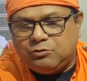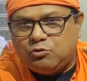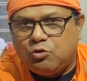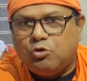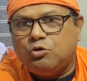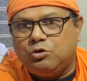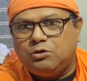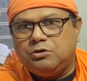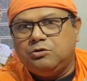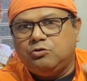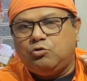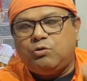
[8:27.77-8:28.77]
goal
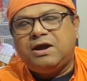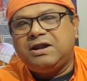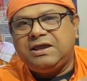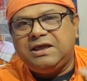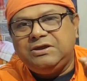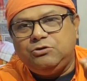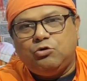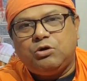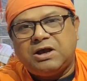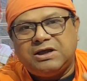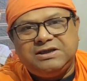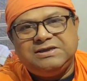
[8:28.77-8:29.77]
where a
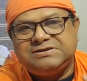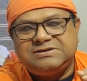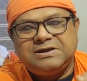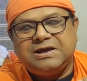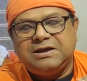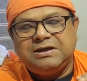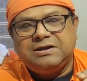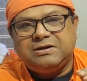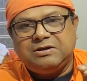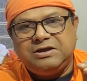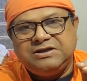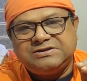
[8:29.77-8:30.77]
yoga is
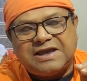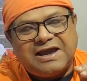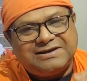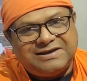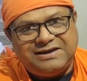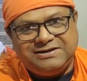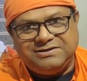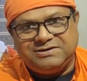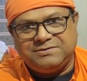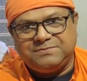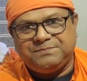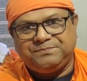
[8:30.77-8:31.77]
attained.
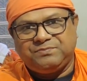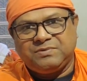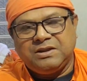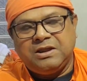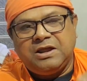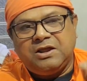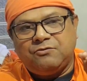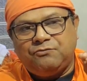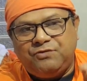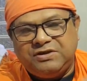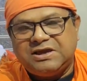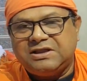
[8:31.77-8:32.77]

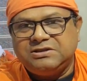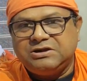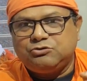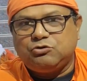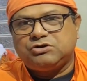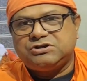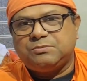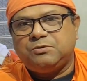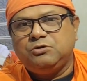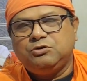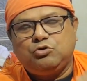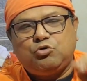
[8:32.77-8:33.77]
Vedanta talks
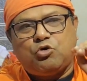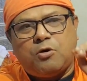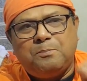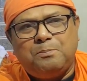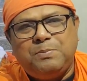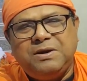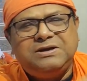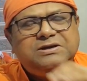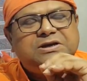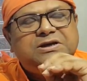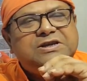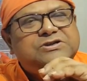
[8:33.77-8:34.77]
about
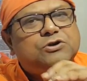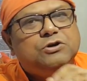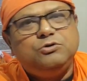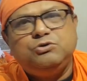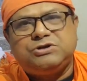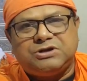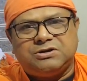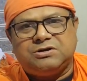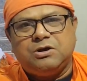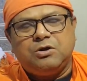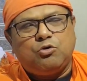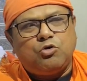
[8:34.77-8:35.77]
complete dissolution,
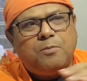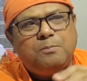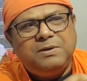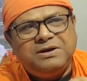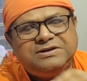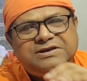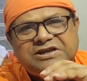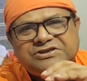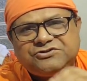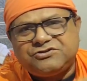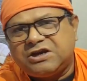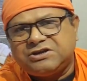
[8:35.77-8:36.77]
complete
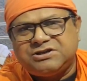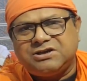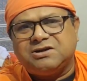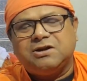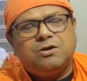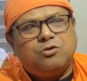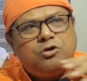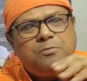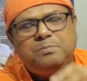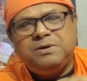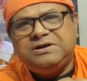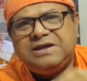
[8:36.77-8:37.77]
destruction,
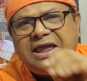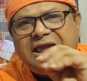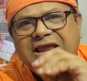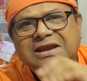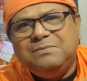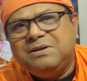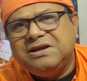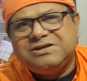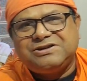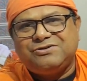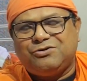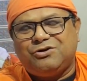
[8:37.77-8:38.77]
complete
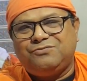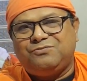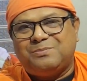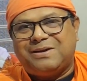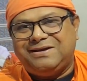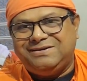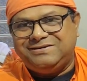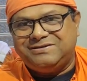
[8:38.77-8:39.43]
elimination of mind.